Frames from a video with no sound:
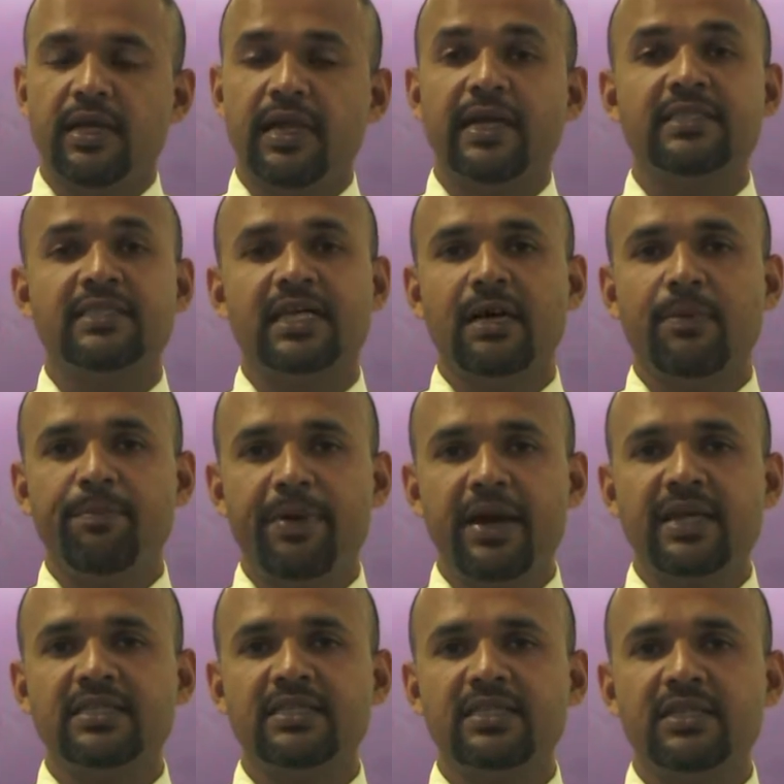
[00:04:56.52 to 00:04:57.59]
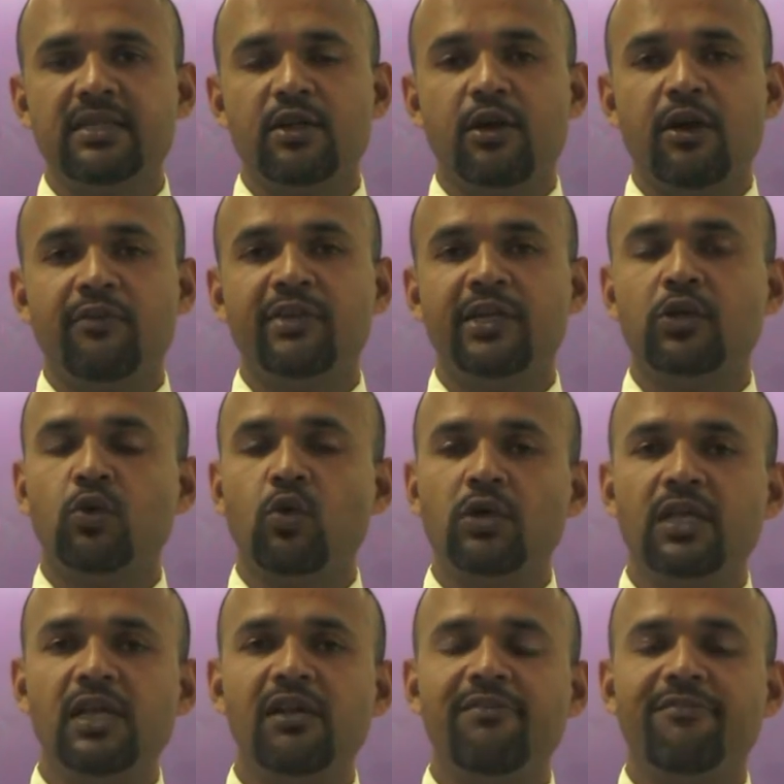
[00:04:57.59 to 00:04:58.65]
It is a comparison of the
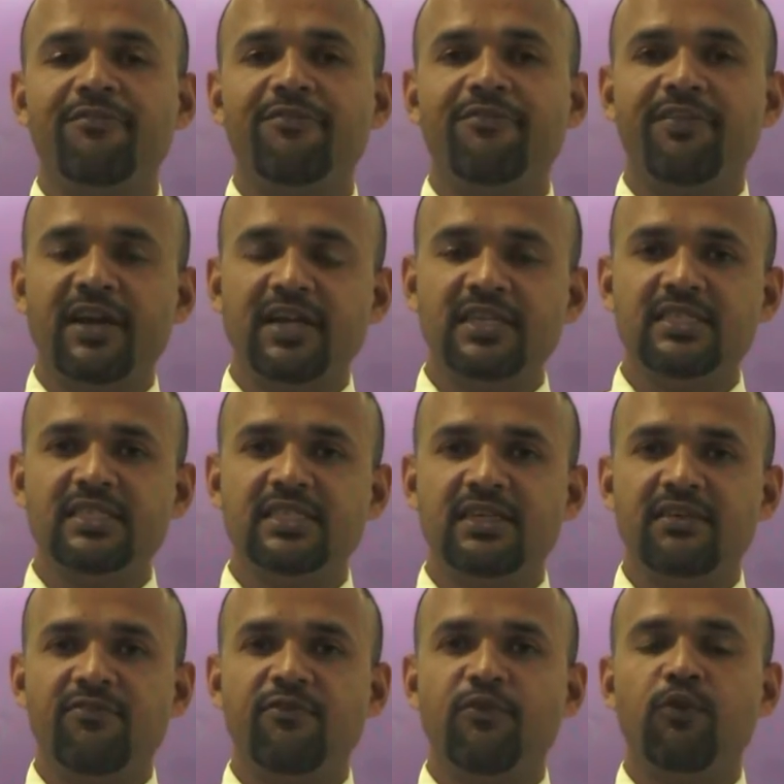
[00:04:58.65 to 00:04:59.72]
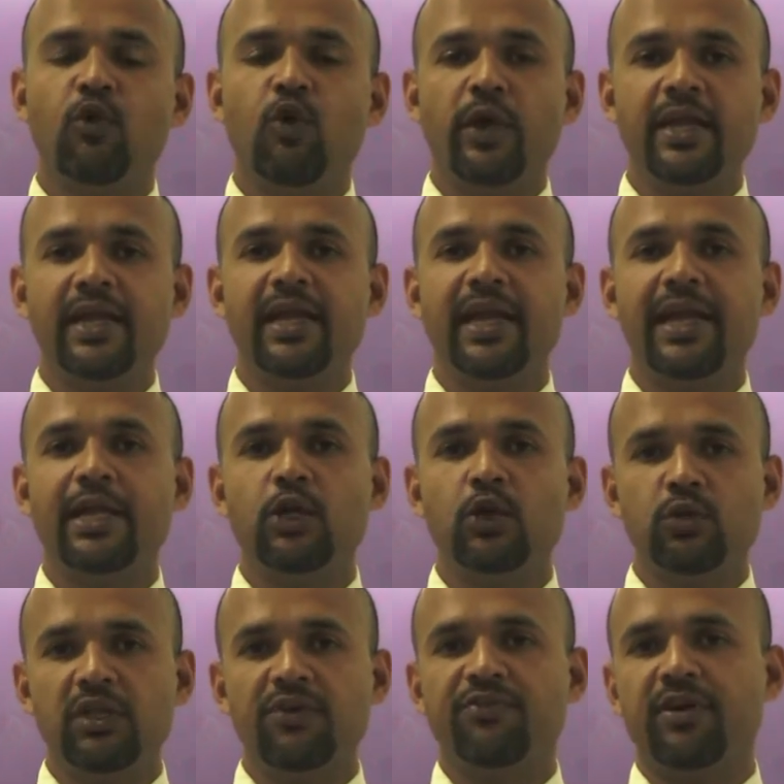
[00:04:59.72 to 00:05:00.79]
total funds flowing
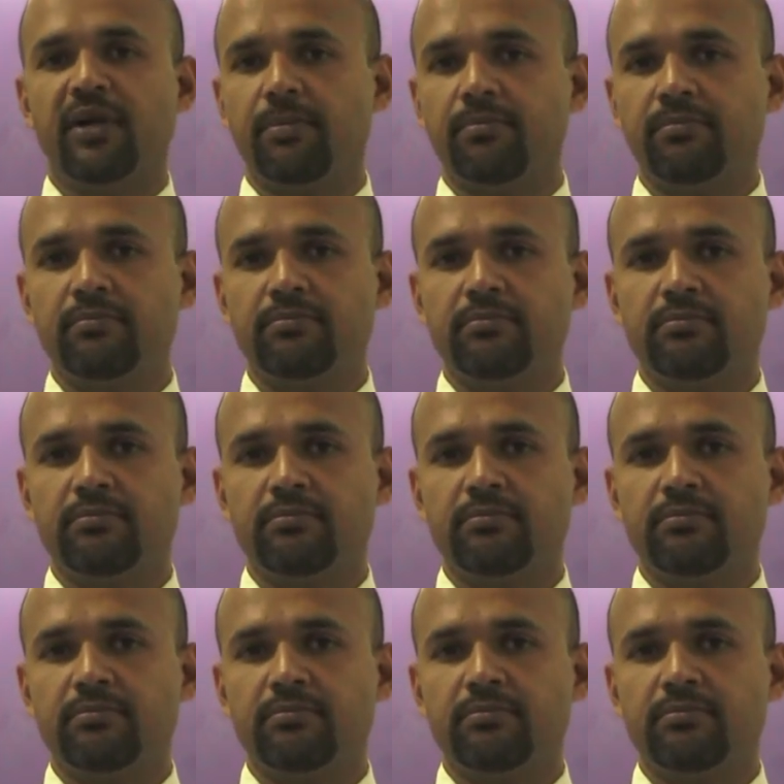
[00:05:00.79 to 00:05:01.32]
into the firm